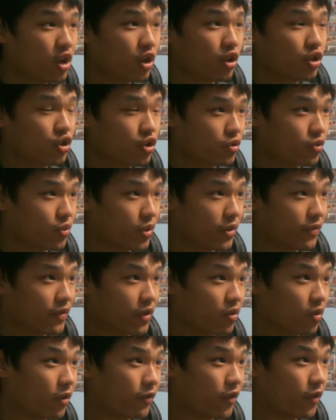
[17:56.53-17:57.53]
do the review
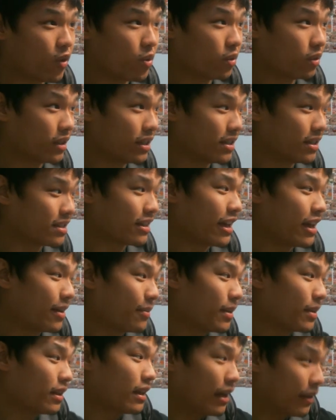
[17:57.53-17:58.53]
of all these games,
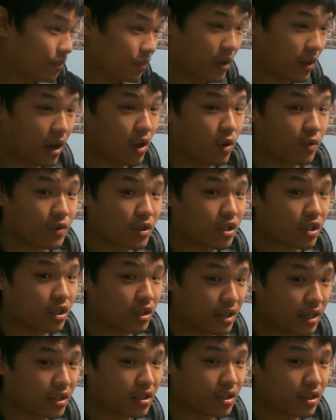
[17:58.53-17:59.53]
and that I obviously
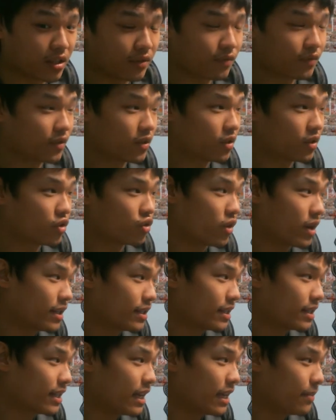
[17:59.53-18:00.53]
need to try to
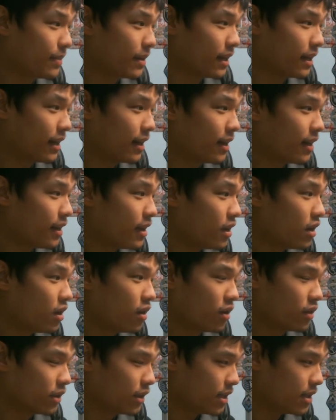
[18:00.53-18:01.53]
keep an eye
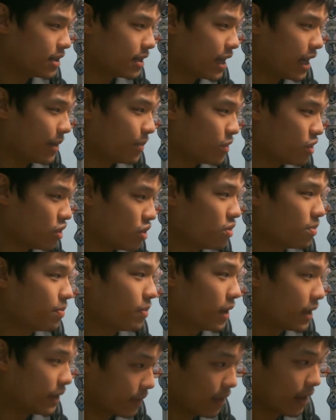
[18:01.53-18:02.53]
on this game too. But